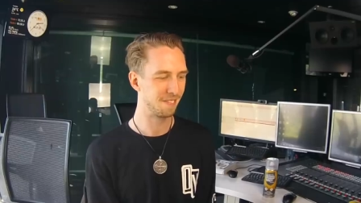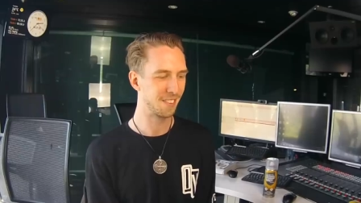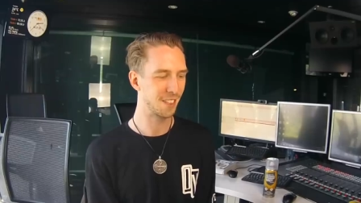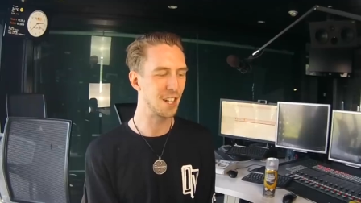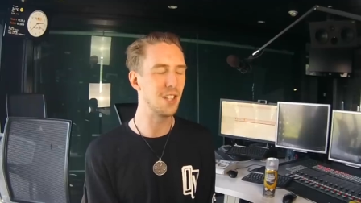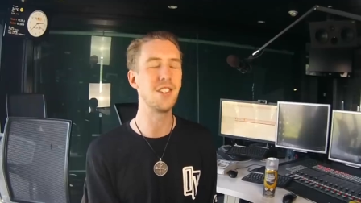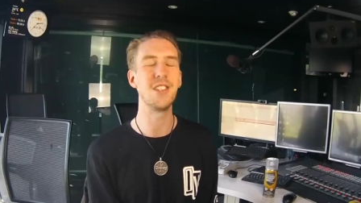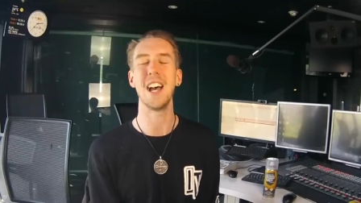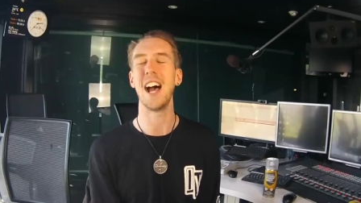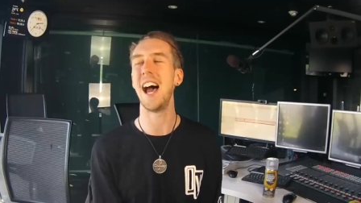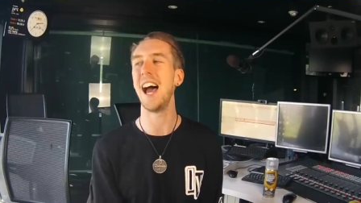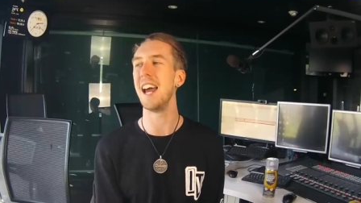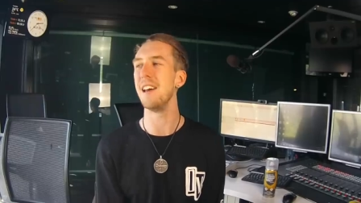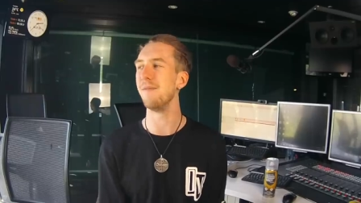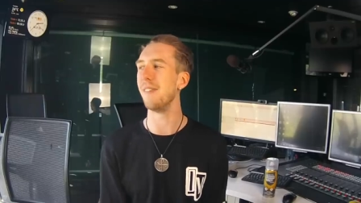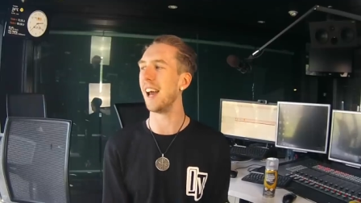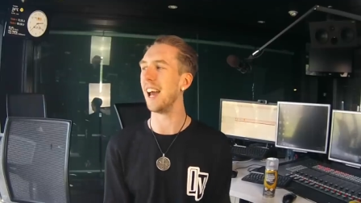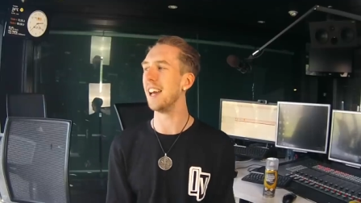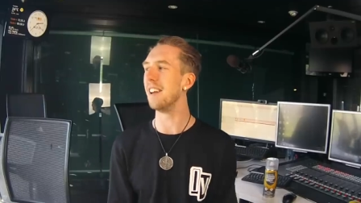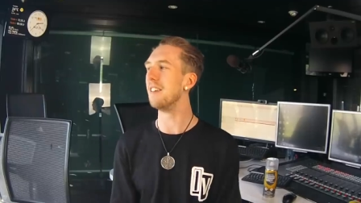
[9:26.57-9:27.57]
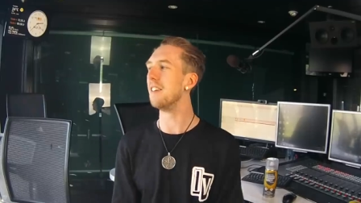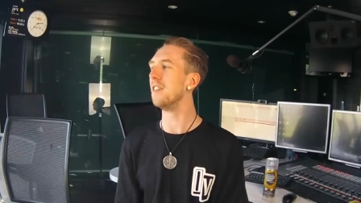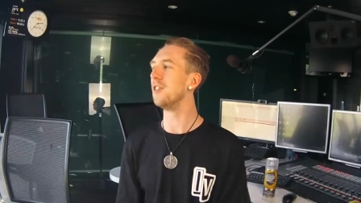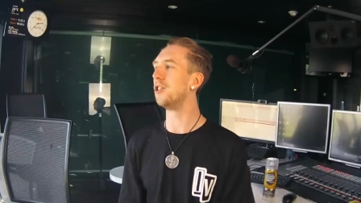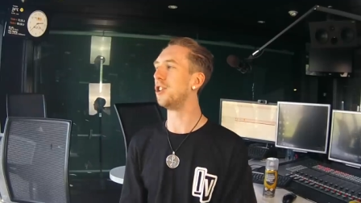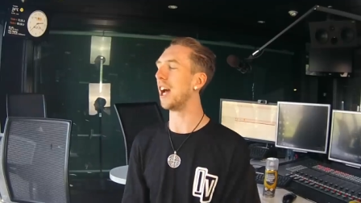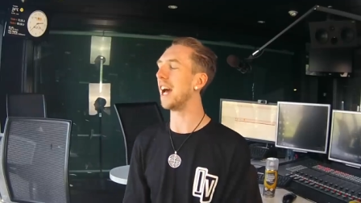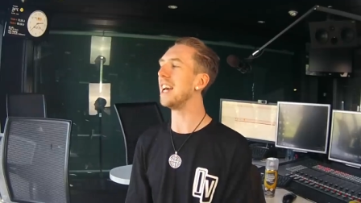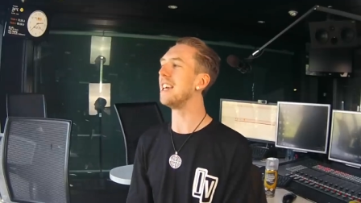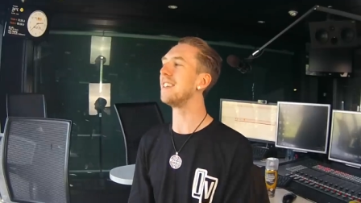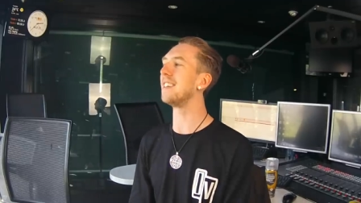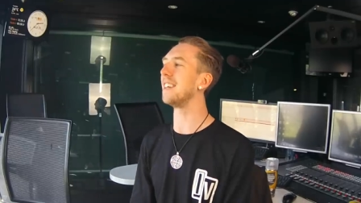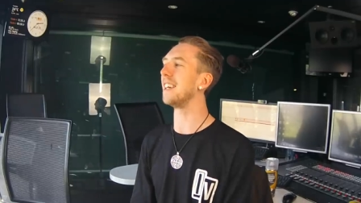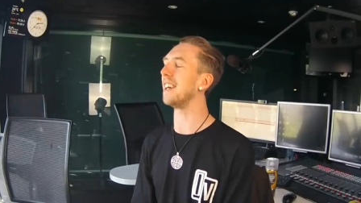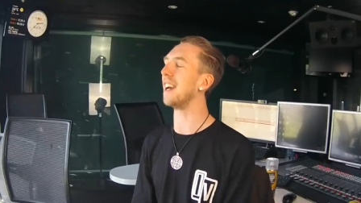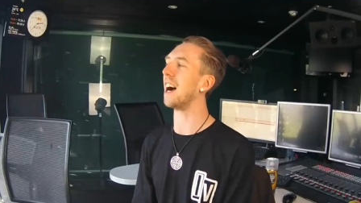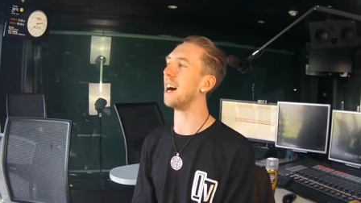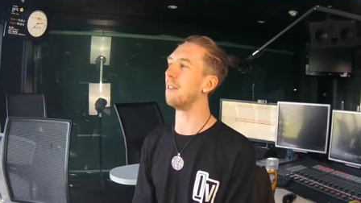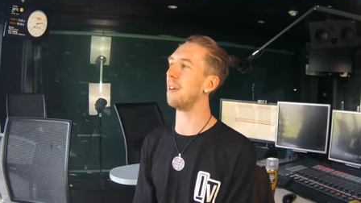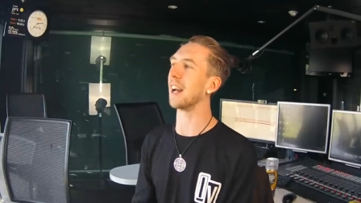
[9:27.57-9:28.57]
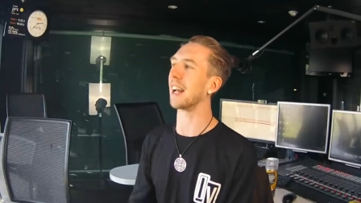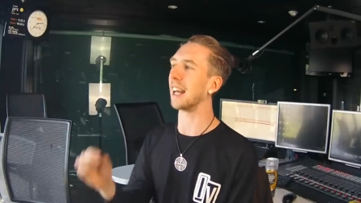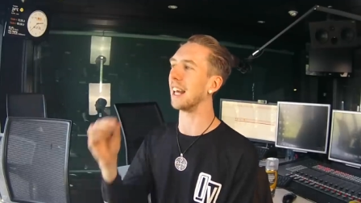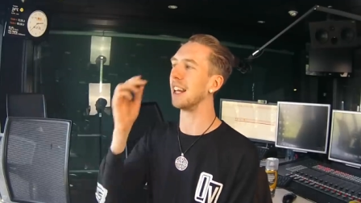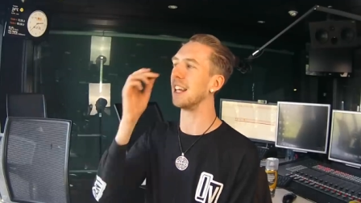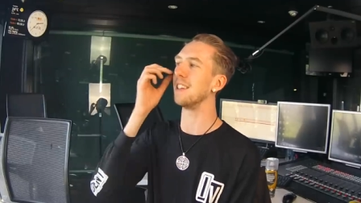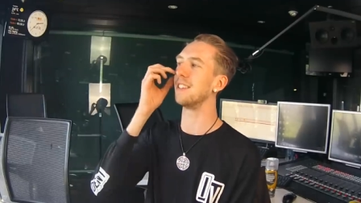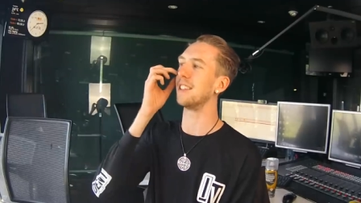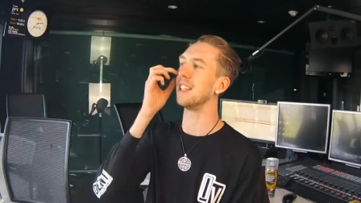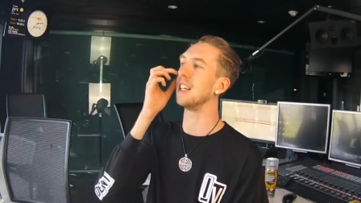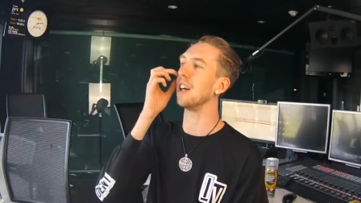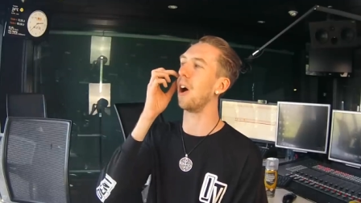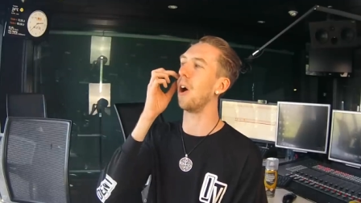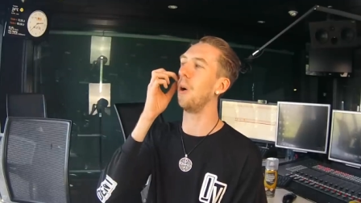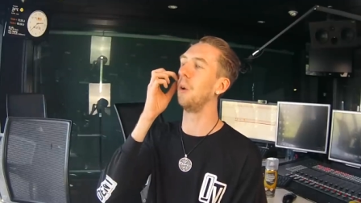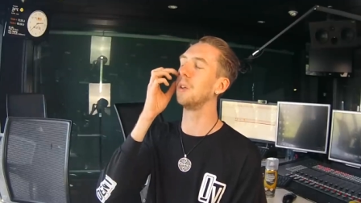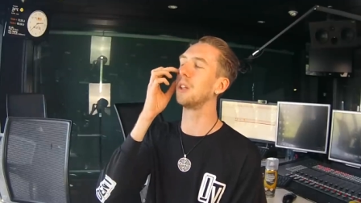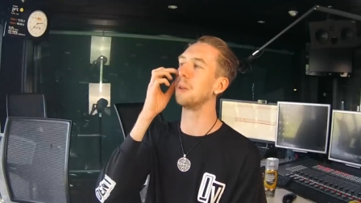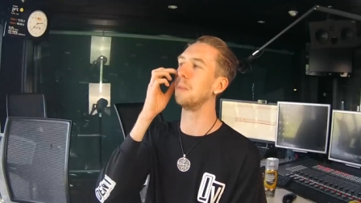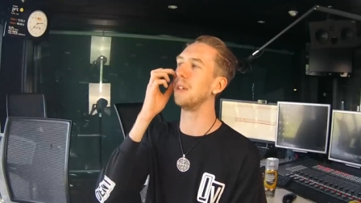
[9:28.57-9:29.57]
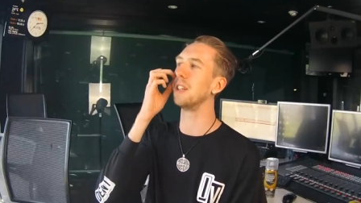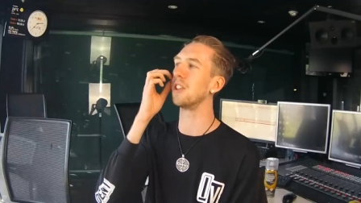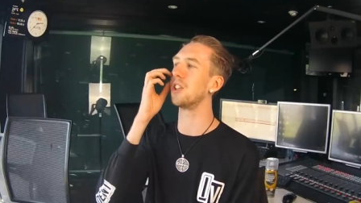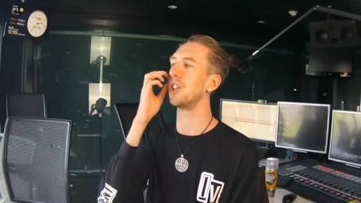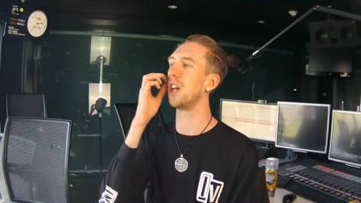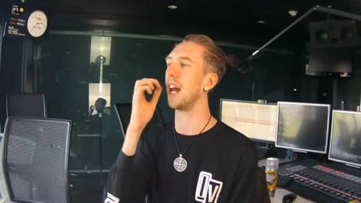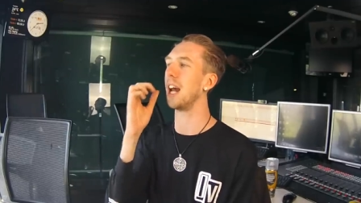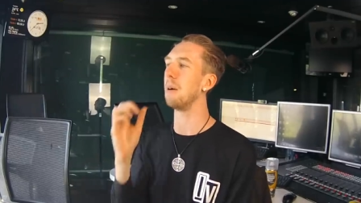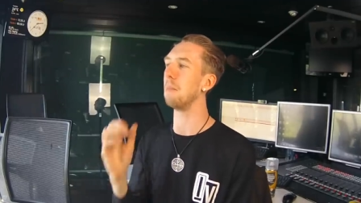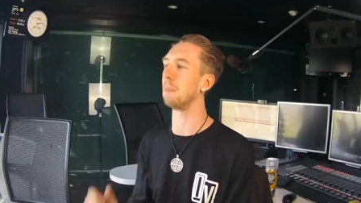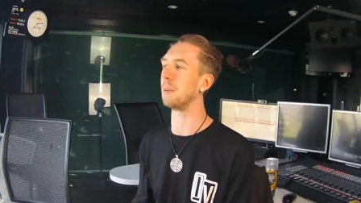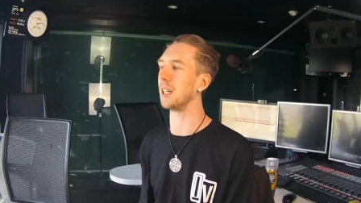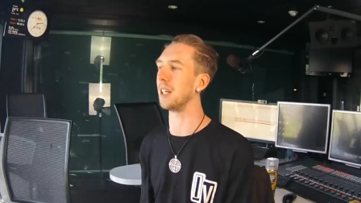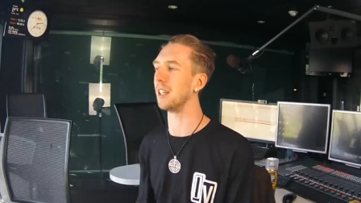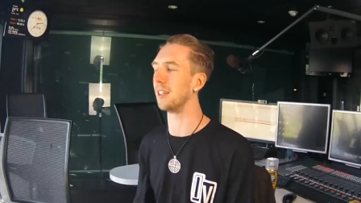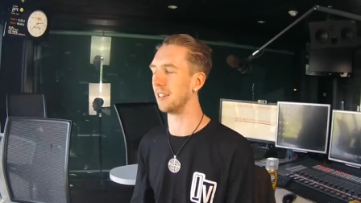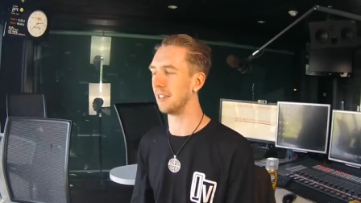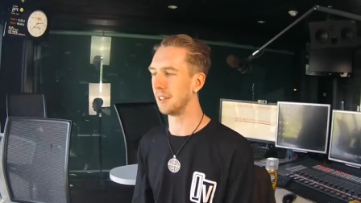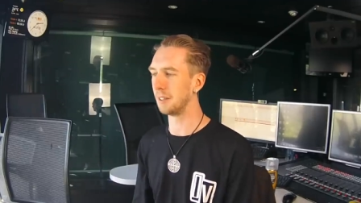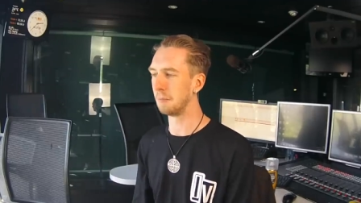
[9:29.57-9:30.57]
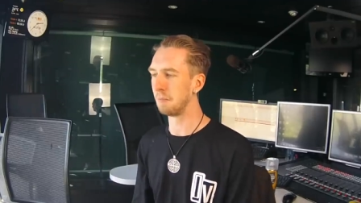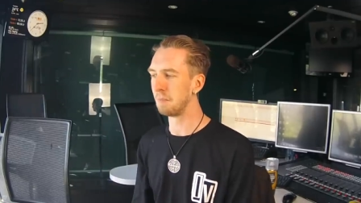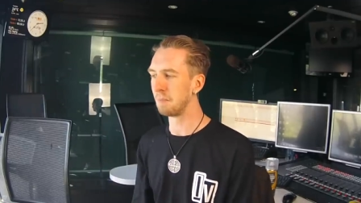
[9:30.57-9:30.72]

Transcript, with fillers: Because, hey man, Jay Z, I reckon, is the ultimate champion